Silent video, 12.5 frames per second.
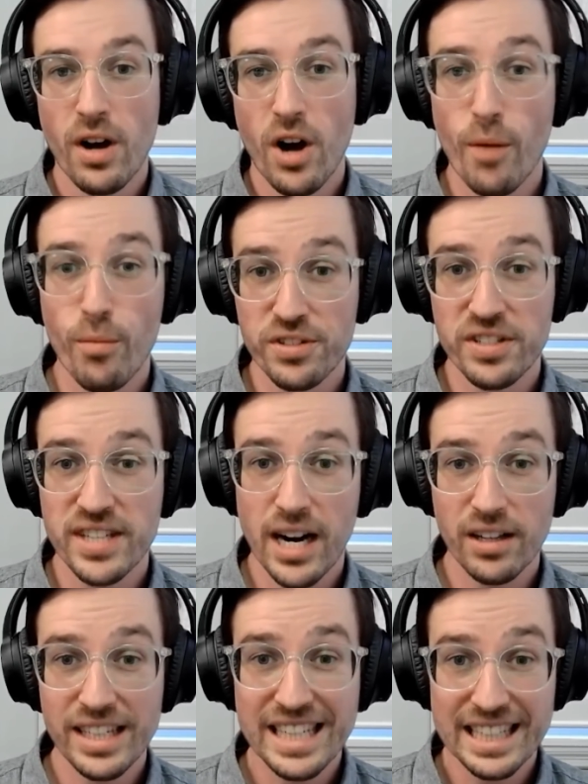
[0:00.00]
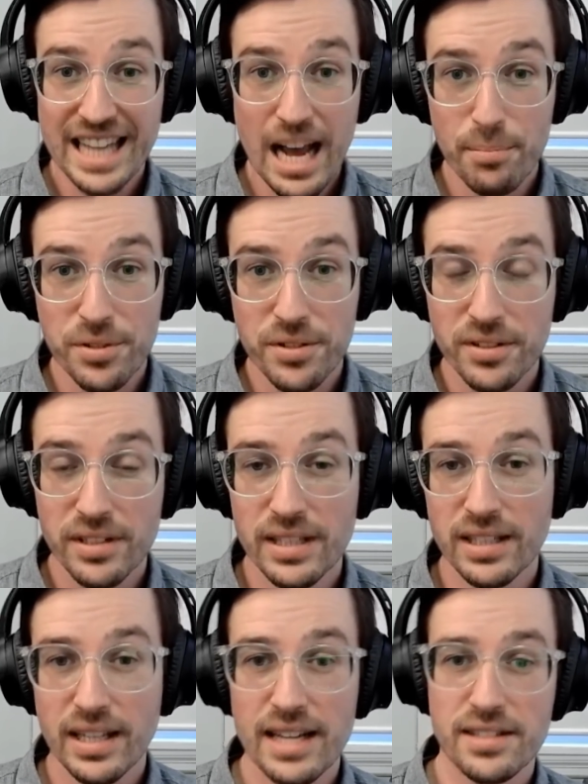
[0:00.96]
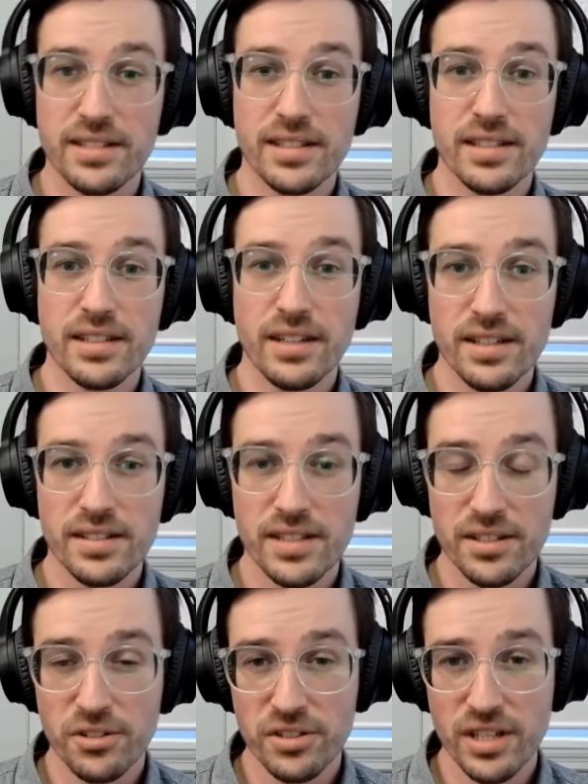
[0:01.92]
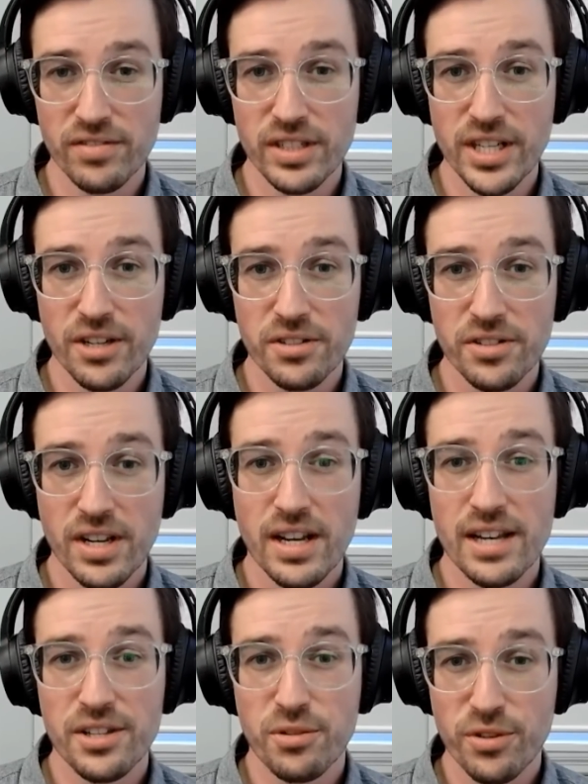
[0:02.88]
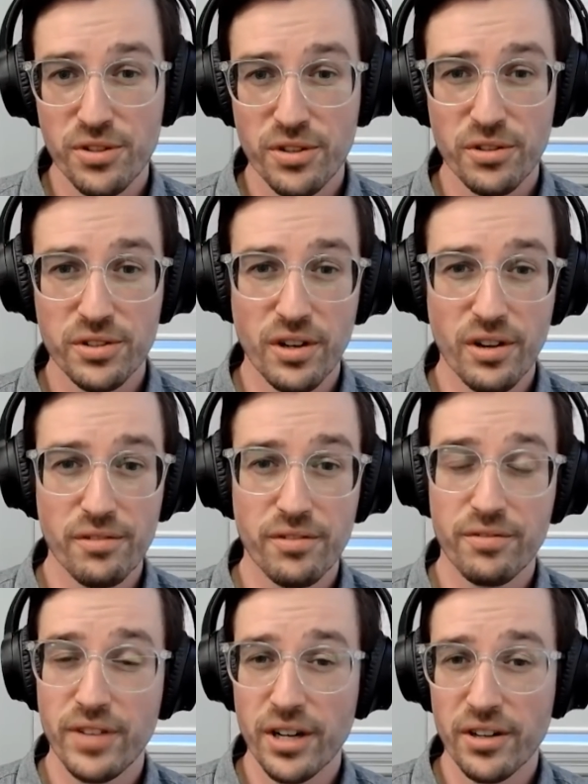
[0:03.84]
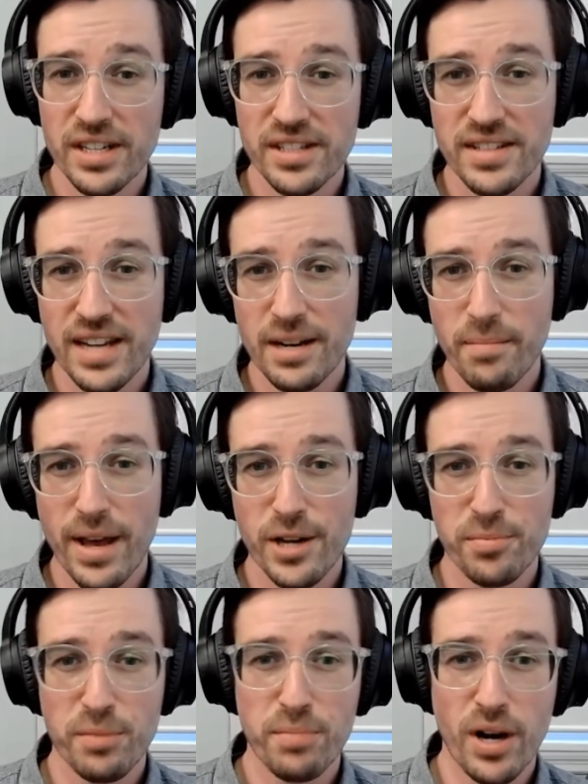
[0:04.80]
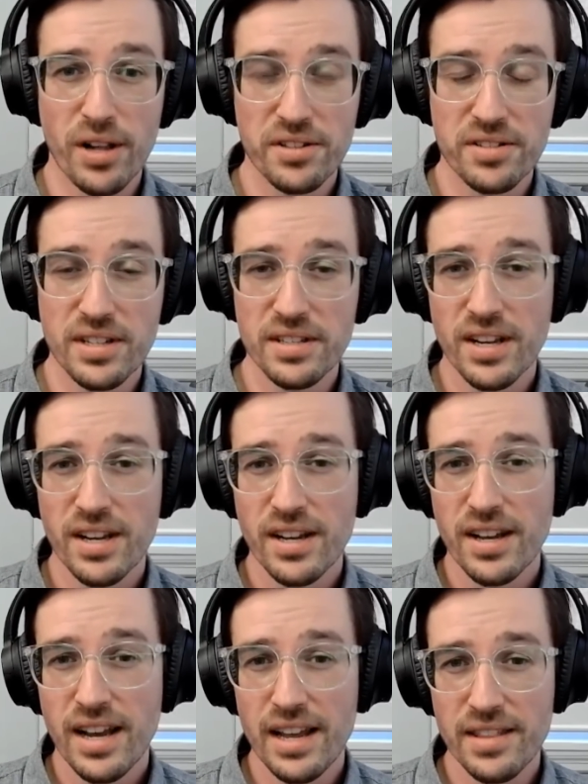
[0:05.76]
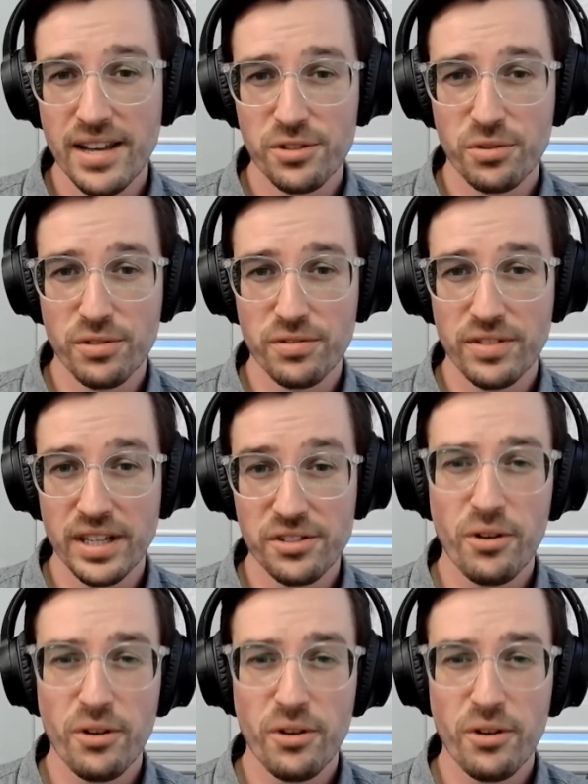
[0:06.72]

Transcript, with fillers: almost entirely collapsed in the last uh, mm. six or seven years as the result of various state management policies and that sort of thing.